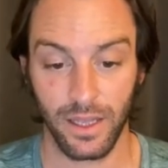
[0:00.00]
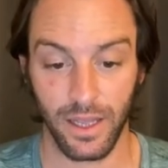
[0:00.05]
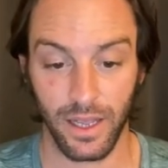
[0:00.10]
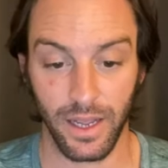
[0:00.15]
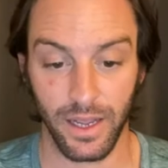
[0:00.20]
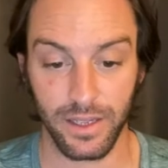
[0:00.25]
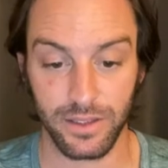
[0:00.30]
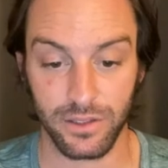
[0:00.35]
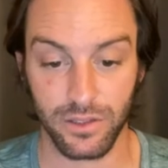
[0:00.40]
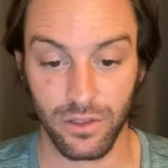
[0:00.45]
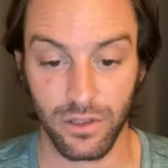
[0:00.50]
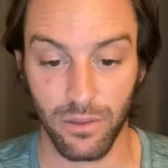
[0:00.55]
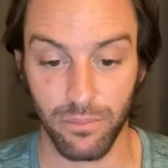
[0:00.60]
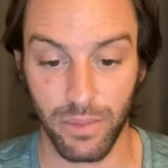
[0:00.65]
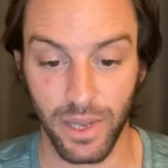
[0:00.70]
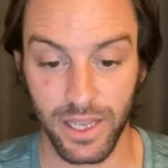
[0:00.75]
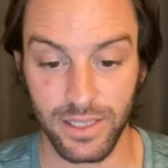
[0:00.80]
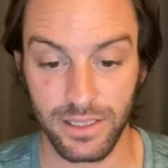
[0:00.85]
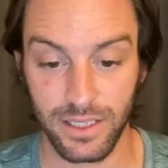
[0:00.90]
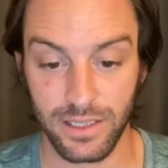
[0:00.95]
And so the
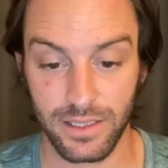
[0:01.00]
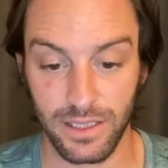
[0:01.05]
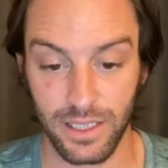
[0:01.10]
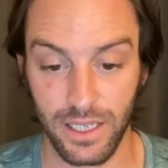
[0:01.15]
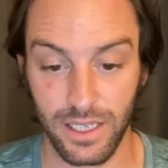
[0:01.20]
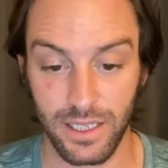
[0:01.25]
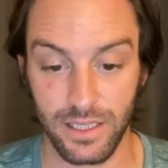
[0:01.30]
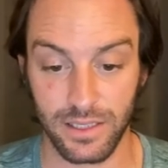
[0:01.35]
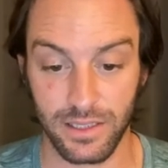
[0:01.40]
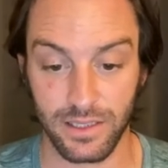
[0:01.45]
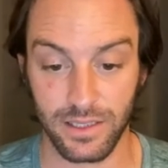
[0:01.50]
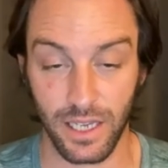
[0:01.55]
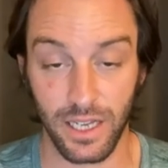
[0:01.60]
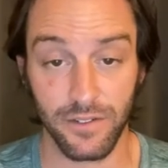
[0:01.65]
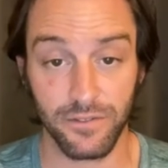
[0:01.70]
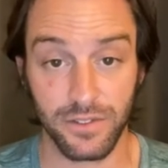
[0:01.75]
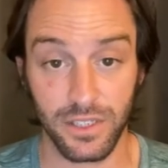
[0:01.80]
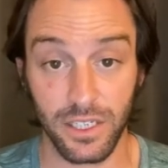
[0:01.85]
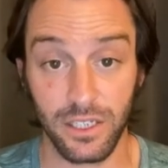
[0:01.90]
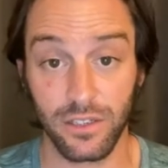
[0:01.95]
basic need is
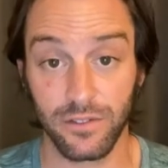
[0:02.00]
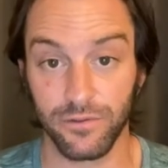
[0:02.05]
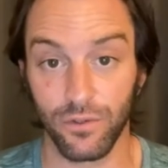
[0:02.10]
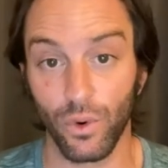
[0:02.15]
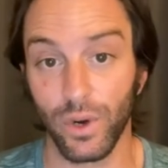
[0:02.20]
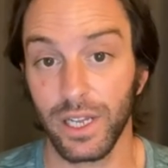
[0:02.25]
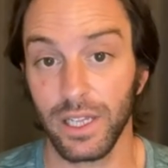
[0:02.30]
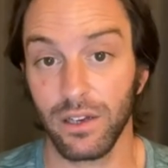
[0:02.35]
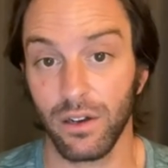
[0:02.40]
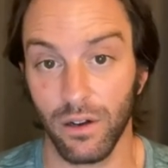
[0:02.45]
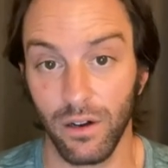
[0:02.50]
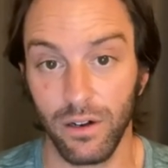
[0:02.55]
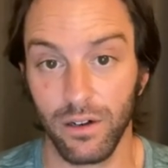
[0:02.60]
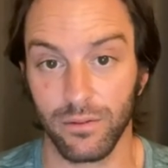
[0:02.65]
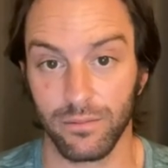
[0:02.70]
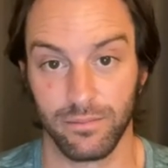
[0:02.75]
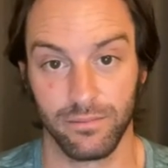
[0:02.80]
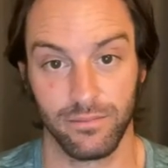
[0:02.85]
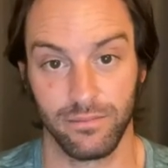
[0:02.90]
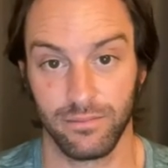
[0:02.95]
safety and avoiding
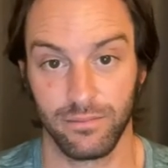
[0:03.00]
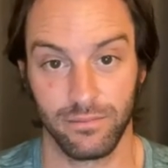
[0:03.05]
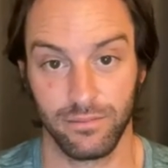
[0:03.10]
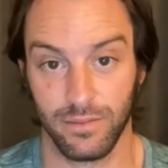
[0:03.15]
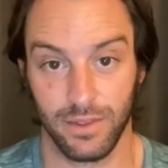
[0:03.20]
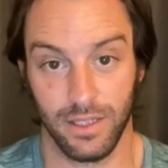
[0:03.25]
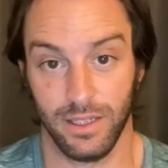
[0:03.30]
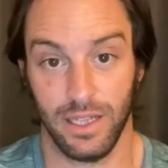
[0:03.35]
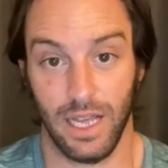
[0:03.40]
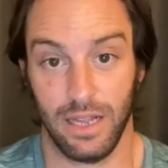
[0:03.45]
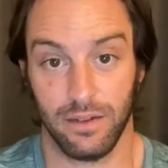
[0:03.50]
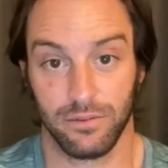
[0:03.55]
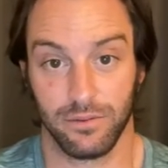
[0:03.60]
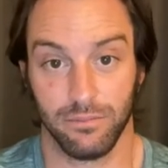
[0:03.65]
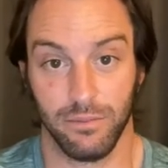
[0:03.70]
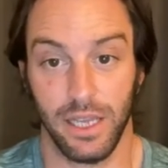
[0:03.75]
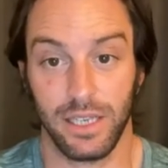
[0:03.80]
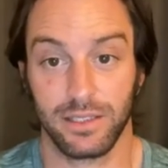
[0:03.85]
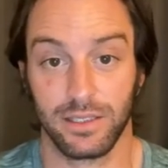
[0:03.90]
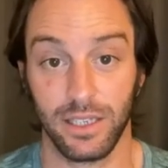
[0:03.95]
harm. And that
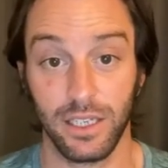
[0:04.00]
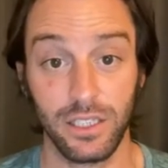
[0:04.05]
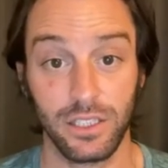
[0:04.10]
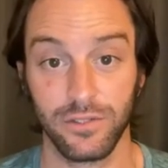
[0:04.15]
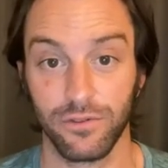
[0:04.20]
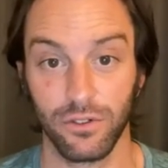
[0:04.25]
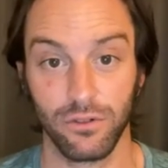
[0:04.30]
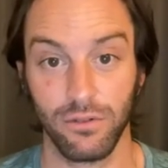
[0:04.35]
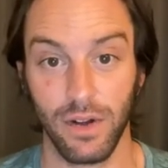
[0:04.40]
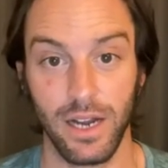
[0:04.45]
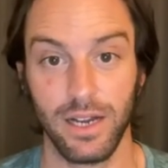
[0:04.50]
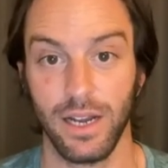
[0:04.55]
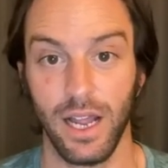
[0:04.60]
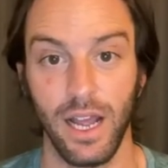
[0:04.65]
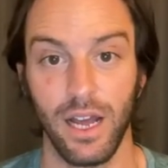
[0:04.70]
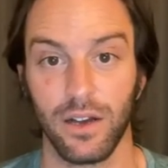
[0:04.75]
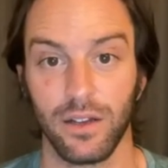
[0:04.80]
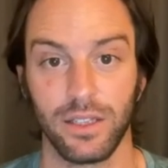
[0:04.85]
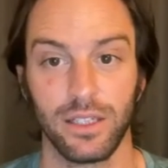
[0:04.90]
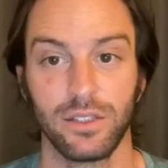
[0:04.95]
makes sense for right
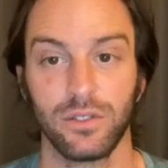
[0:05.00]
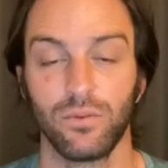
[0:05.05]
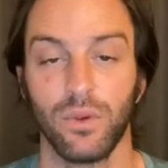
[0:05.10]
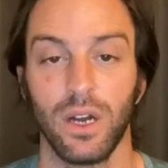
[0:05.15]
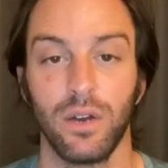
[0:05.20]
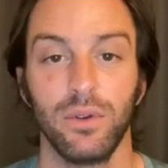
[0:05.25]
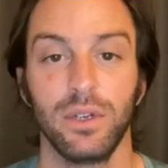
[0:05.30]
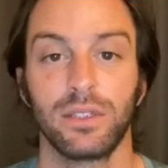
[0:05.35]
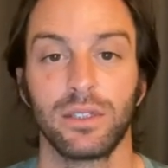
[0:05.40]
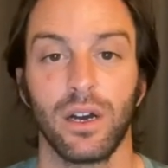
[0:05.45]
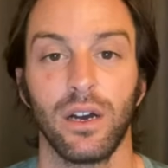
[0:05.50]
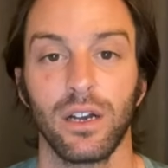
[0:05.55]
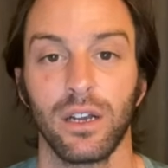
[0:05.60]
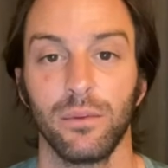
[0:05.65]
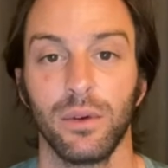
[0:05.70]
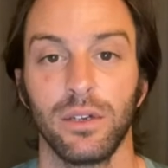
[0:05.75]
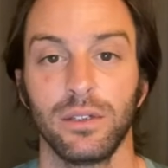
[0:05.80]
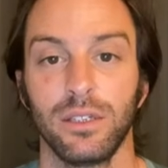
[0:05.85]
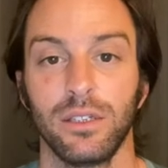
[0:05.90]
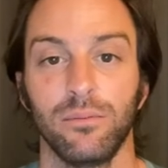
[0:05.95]
now. That's why we talk
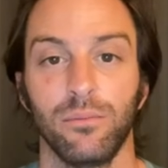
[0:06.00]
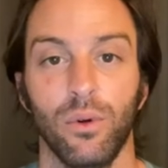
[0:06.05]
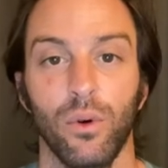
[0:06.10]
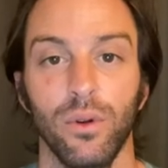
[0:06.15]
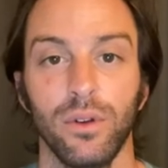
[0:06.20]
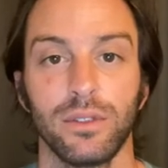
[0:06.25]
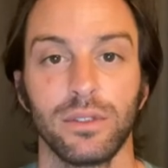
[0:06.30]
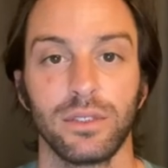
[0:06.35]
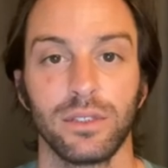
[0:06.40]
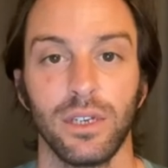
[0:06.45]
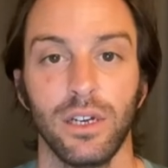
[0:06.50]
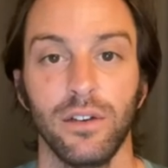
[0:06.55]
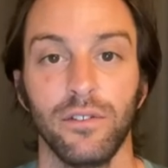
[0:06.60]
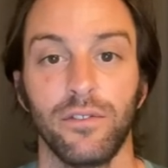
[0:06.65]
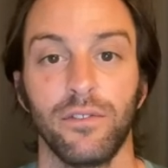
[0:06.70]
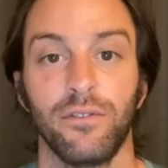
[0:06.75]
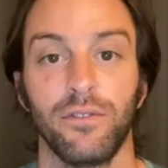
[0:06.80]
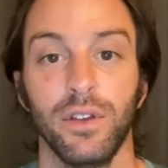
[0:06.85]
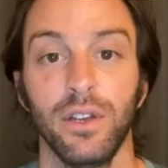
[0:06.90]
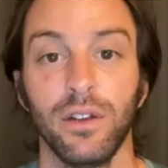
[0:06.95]
about the importance of
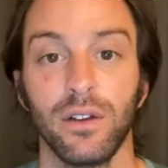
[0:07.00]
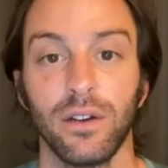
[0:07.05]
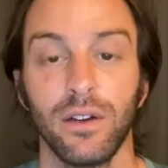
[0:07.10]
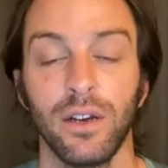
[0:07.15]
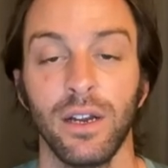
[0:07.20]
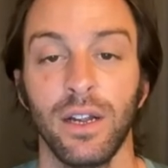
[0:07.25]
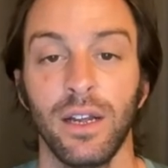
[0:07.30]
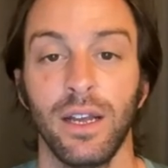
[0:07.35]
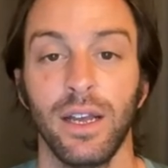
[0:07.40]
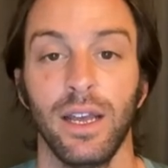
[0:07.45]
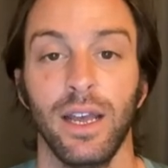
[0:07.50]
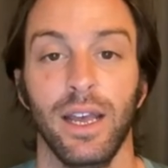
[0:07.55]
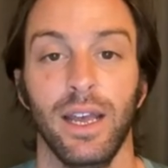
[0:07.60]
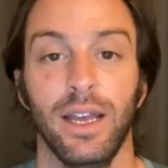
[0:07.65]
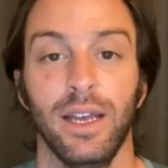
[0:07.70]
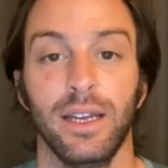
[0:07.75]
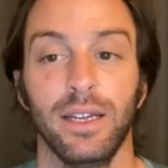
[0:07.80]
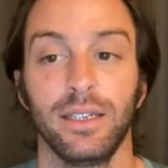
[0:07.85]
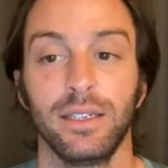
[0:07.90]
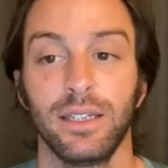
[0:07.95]
fear
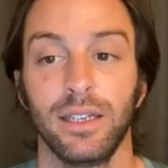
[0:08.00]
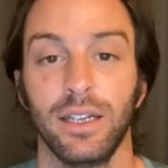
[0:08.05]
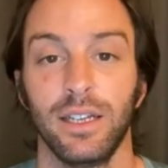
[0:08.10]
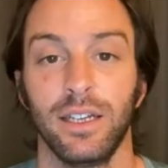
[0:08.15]
and